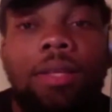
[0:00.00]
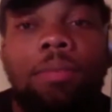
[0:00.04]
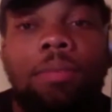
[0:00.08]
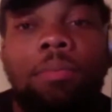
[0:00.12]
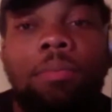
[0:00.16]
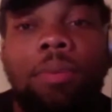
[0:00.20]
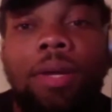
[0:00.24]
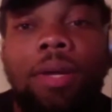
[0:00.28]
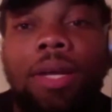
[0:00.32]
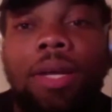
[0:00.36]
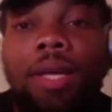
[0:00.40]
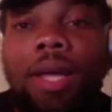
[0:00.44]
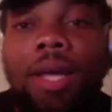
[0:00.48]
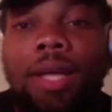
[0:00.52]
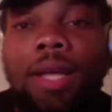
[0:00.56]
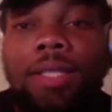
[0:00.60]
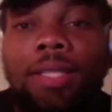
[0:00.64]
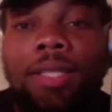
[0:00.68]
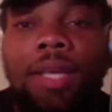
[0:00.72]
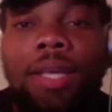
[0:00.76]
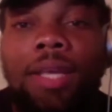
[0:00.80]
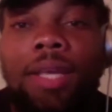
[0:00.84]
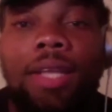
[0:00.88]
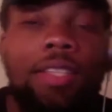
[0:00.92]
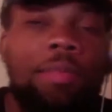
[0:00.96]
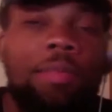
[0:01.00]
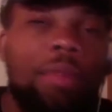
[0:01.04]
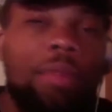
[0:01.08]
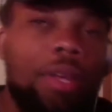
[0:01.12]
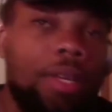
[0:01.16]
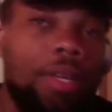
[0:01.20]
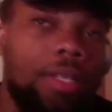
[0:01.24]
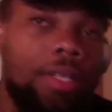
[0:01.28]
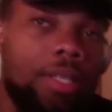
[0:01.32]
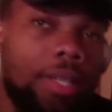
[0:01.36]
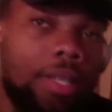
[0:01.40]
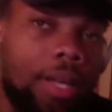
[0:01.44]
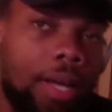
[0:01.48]
Buddy got tens of
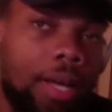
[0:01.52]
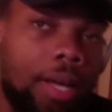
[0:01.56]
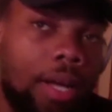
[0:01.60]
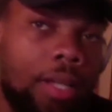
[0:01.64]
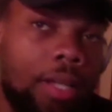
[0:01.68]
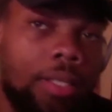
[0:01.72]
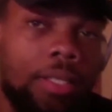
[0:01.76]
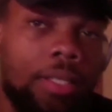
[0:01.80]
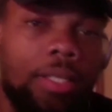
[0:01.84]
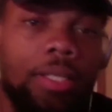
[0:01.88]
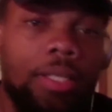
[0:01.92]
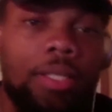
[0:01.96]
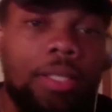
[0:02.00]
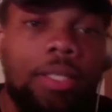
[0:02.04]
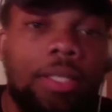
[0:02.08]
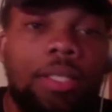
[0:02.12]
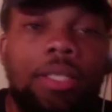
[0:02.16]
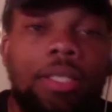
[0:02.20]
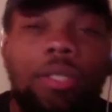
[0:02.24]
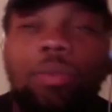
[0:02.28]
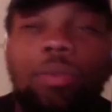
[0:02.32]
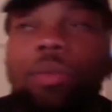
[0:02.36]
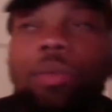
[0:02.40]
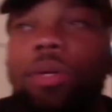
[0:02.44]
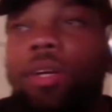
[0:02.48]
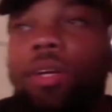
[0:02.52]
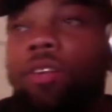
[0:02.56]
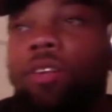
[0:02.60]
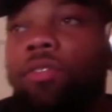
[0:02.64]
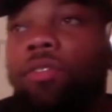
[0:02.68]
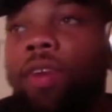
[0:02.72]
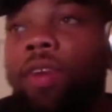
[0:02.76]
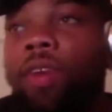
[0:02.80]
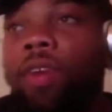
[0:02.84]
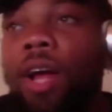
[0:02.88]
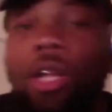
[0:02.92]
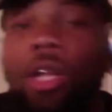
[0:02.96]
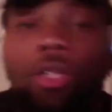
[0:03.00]
millions of dollars. He's
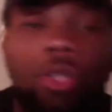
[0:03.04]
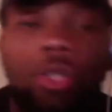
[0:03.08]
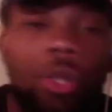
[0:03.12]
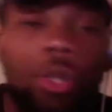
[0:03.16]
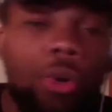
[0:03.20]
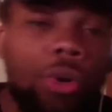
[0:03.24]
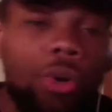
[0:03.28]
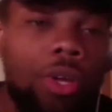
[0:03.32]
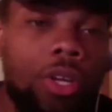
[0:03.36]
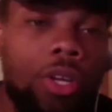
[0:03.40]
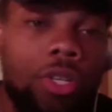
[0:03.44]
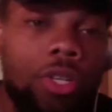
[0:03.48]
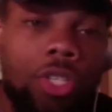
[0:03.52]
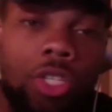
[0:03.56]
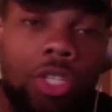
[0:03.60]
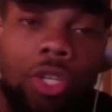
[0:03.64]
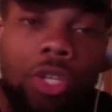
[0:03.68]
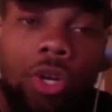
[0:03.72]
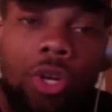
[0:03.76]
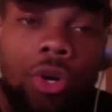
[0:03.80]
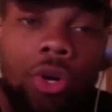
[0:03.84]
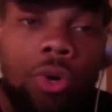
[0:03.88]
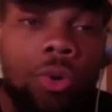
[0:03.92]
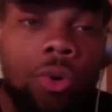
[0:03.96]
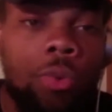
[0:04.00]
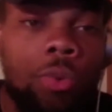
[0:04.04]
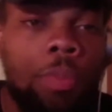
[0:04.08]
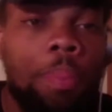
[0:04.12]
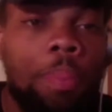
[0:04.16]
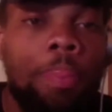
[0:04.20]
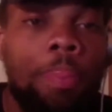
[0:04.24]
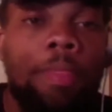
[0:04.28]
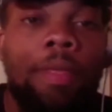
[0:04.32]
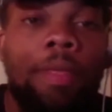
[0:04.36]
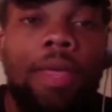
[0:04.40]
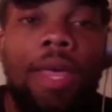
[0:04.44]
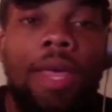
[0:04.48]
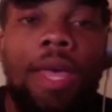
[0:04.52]
around 30 or so.
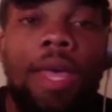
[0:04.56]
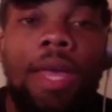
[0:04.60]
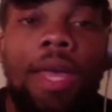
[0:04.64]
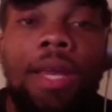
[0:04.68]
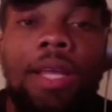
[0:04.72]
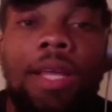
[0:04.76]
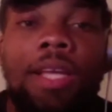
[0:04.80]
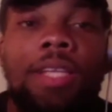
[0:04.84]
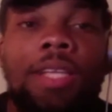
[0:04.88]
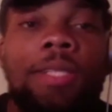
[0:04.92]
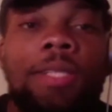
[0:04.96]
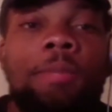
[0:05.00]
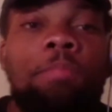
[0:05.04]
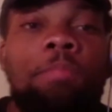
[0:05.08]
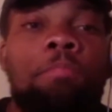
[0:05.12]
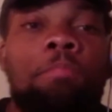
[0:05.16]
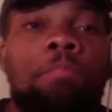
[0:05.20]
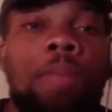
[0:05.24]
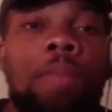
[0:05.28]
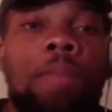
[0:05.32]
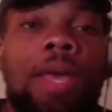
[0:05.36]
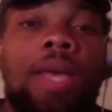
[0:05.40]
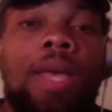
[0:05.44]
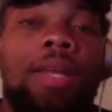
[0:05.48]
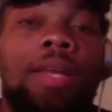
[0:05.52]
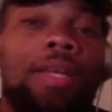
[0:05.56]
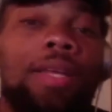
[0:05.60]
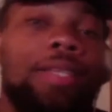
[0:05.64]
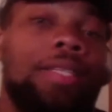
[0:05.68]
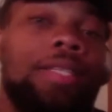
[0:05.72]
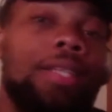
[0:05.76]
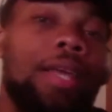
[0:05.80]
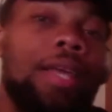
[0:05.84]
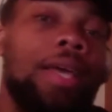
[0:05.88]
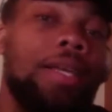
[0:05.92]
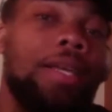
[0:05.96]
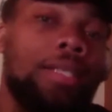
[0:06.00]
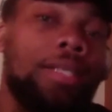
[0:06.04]
And he's made his
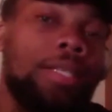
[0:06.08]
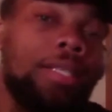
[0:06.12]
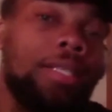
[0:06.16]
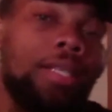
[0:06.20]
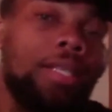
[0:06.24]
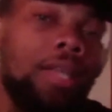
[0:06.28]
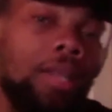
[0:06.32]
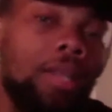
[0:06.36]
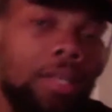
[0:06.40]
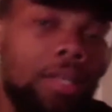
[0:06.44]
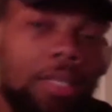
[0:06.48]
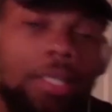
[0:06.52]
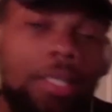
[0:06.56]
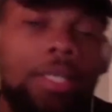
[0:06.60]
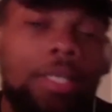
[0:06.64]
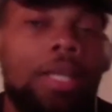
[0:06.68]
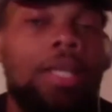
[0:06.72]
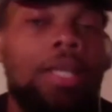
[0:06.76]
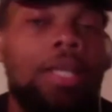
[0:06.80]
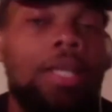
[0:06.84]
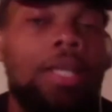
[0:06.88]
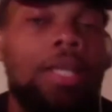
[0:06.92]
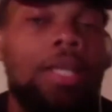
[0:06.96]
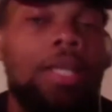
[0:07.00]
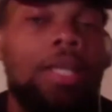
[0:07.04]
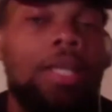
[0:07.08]
legacy and his standing at